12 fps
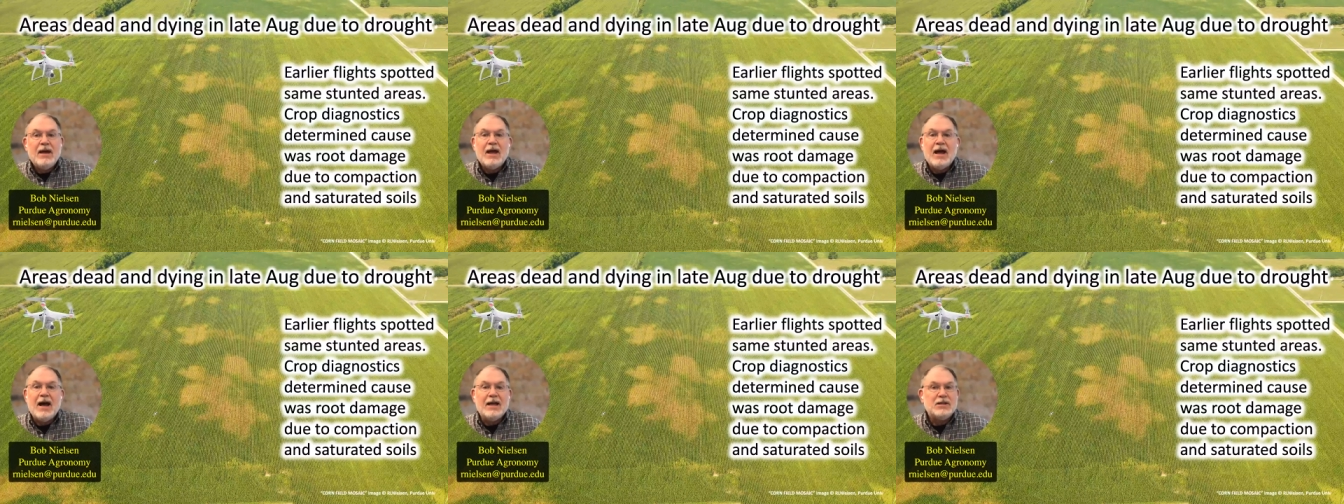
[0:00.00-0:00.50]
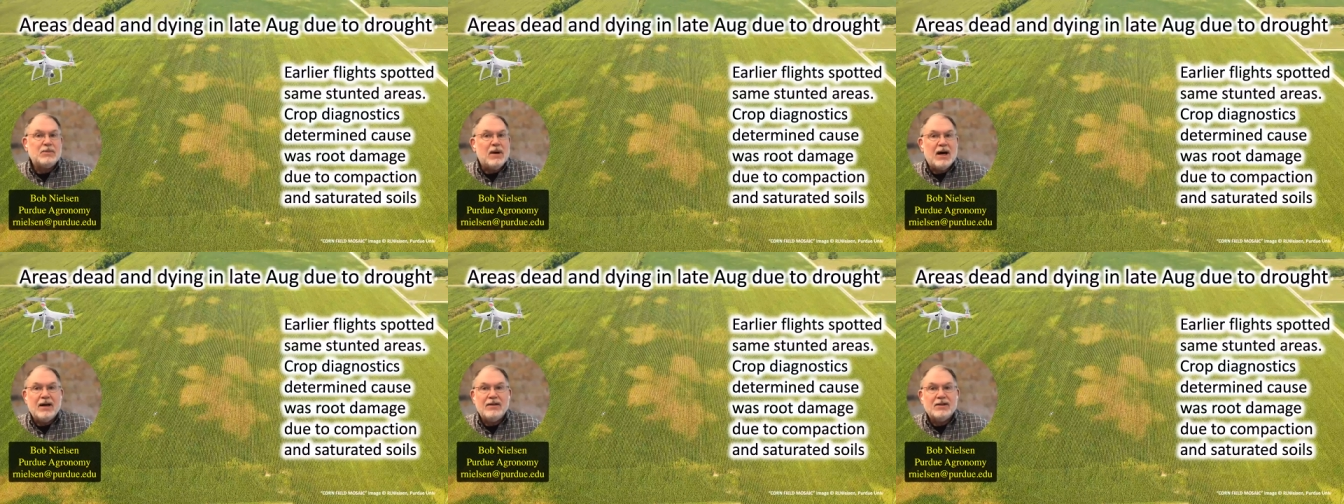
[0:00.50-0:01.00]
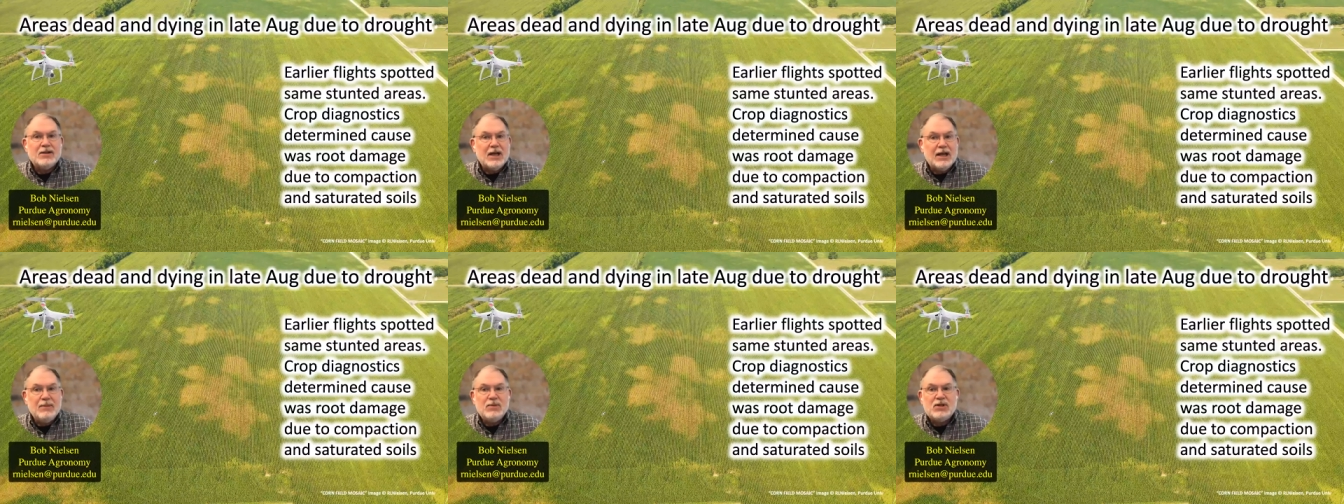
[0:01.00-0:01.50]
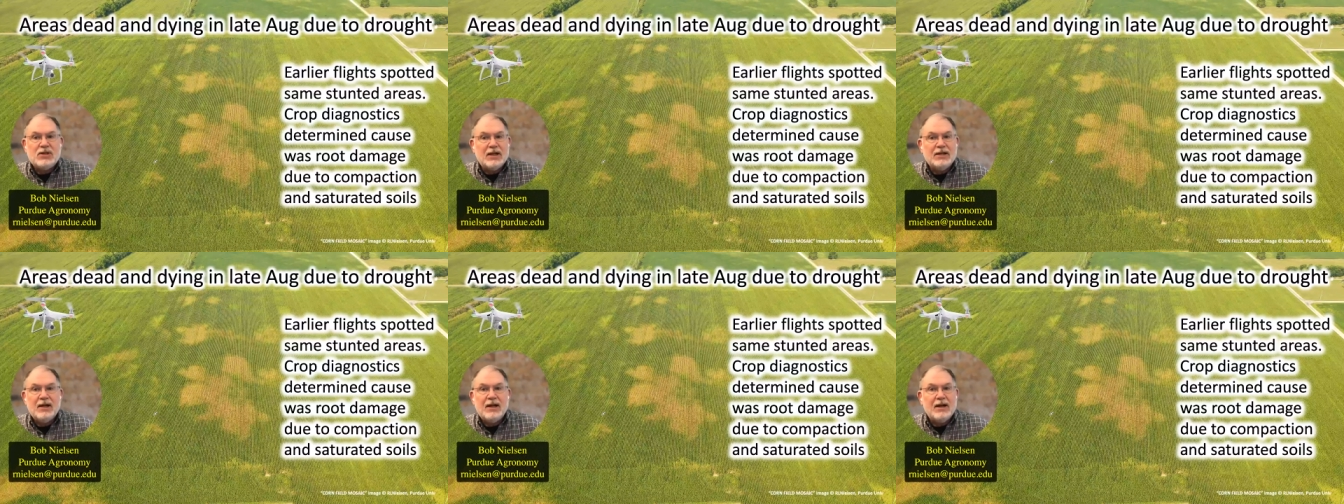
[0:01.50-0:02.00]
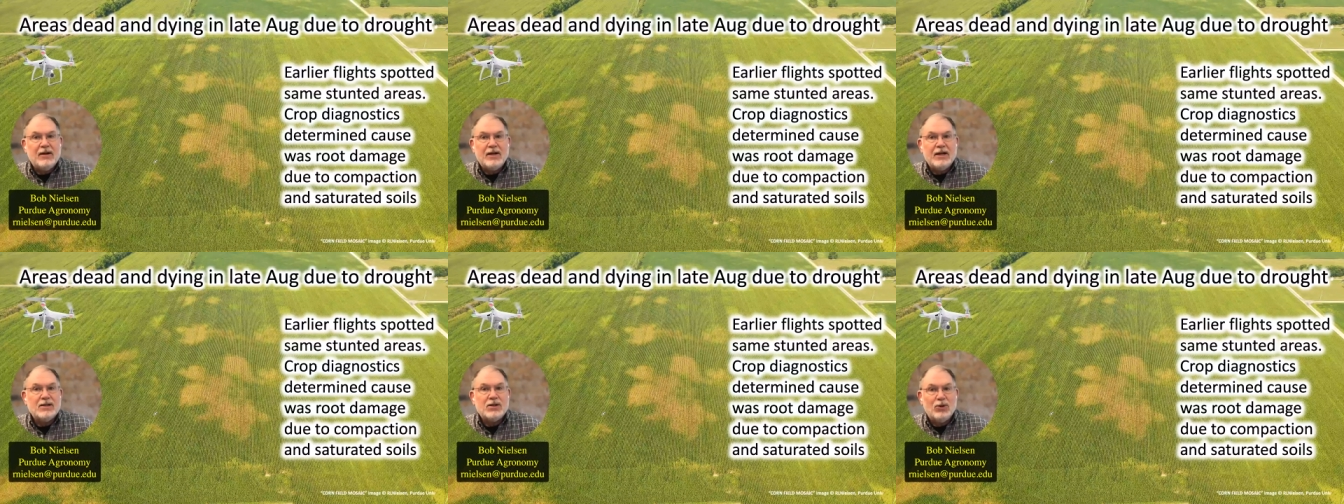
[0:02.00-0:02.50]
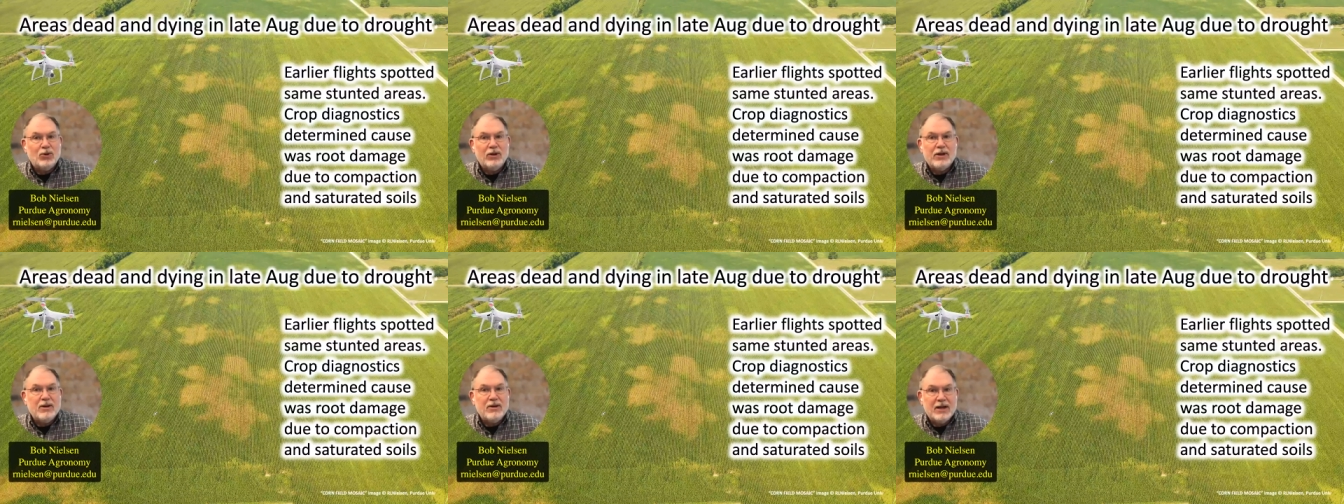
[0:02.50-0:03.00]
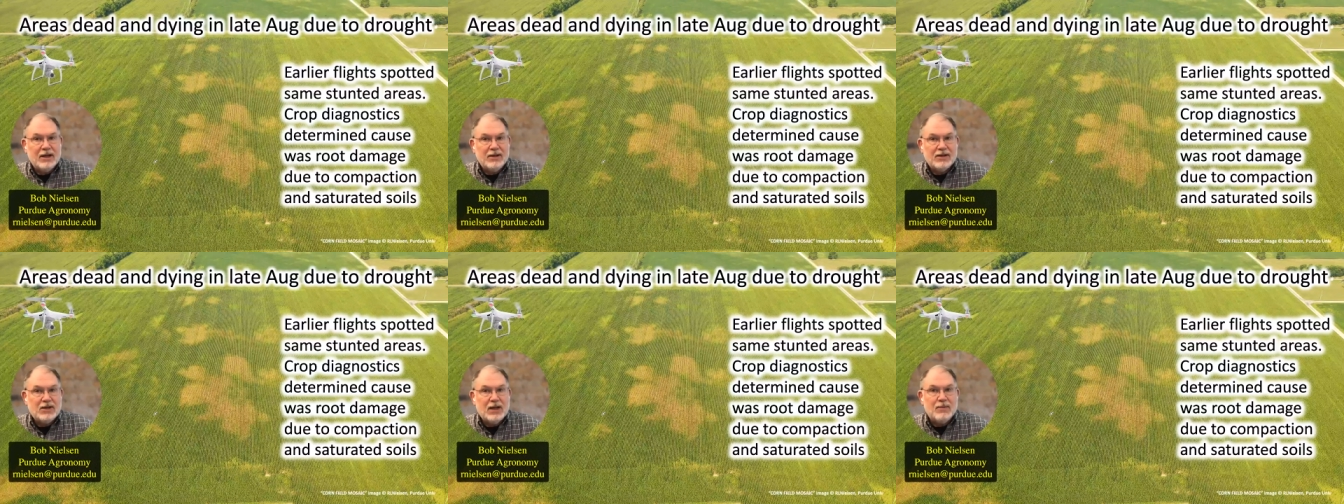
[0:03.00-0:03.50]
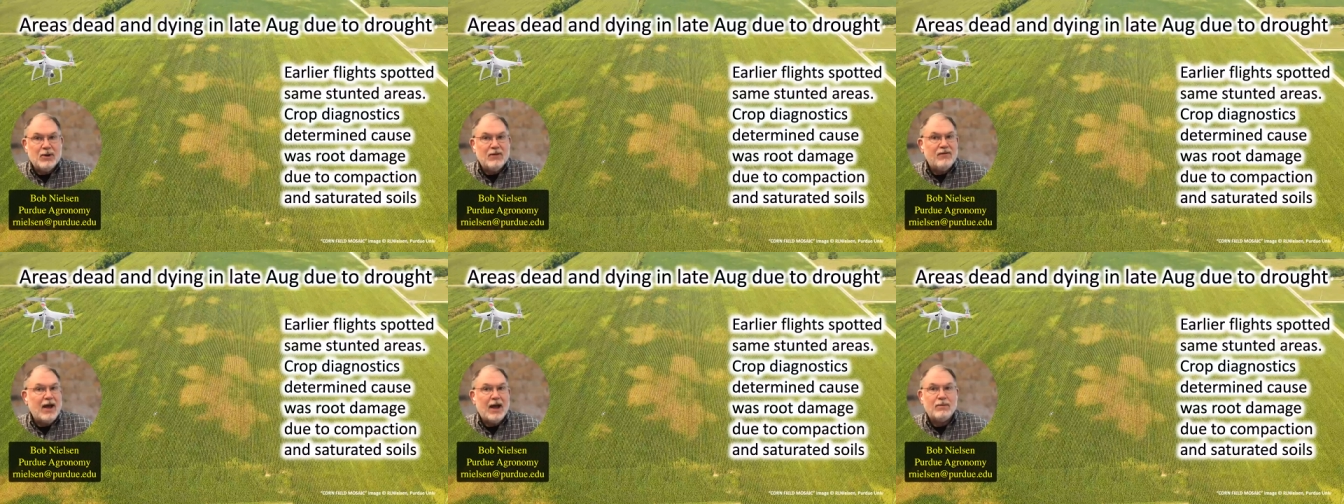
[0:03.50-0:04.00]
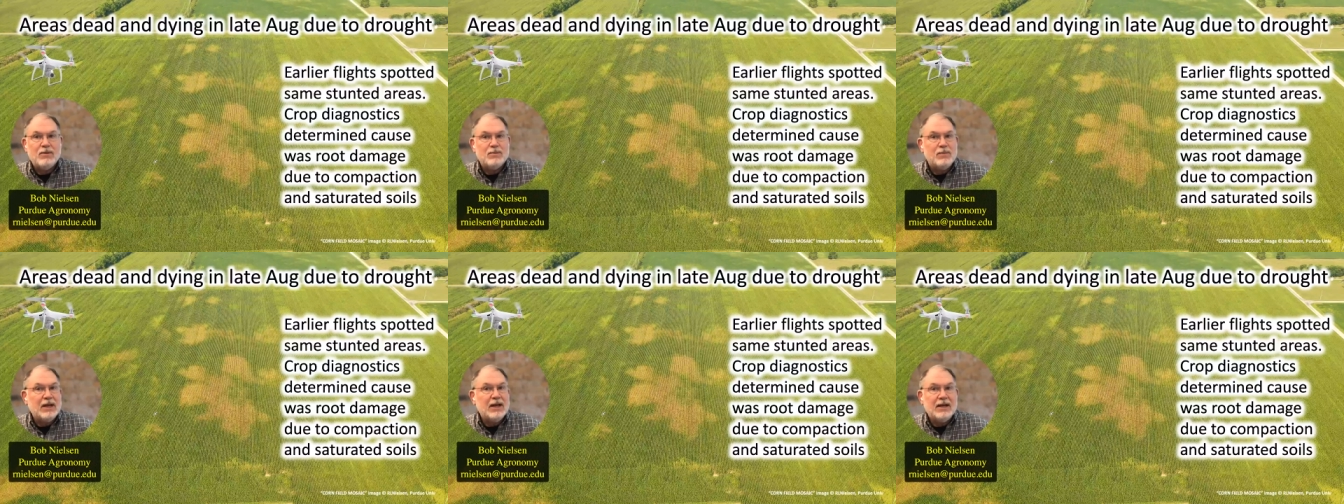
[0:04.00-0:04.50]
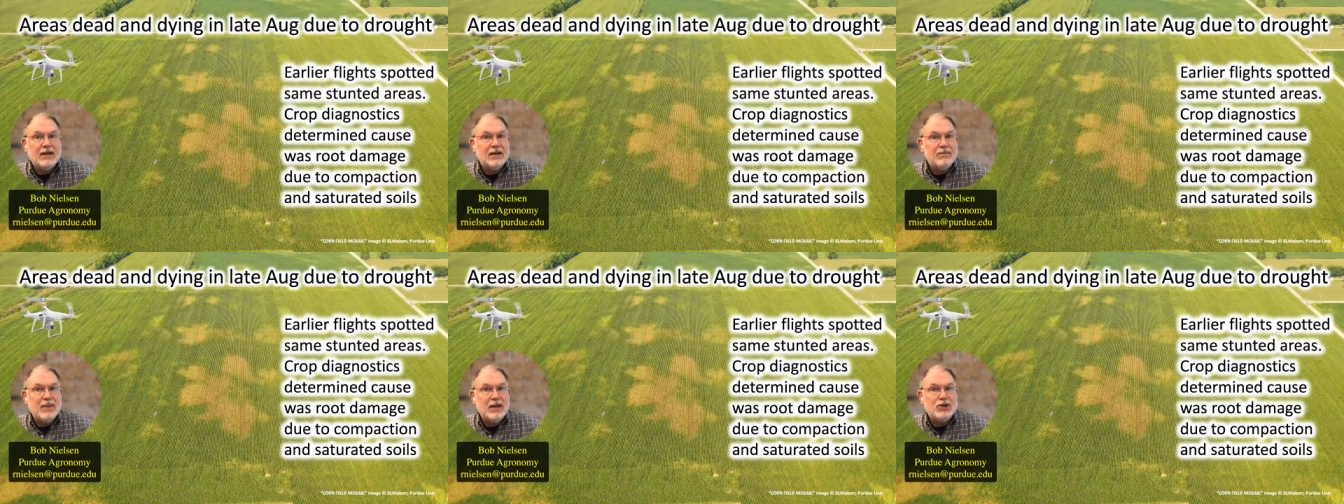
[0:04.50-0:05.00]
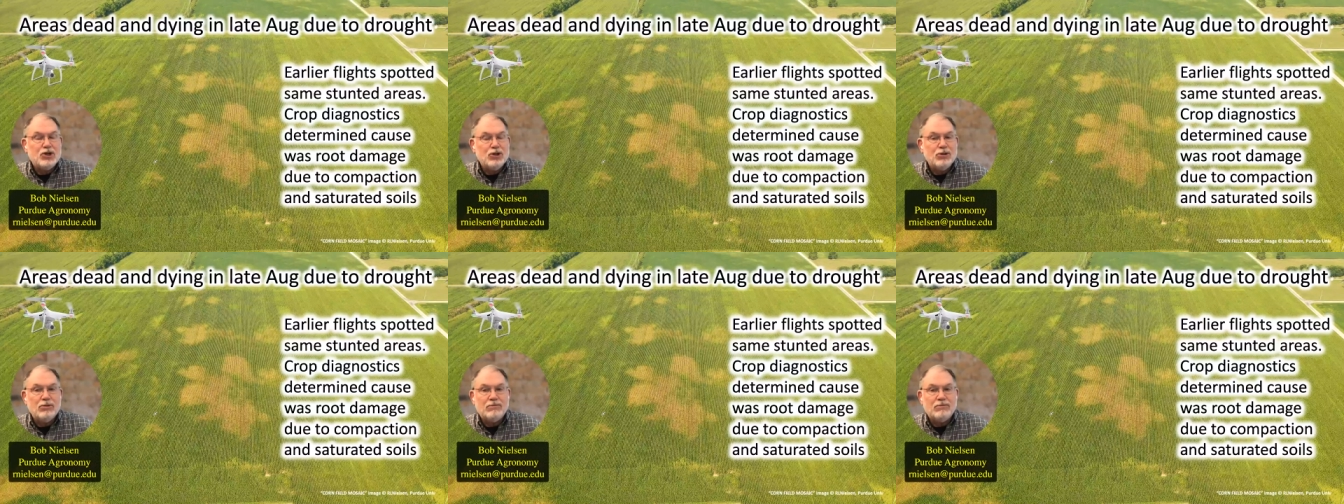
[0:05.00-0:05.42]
I had spotted the same stunted areas earlier in the summer, in fact, beginning in mid June.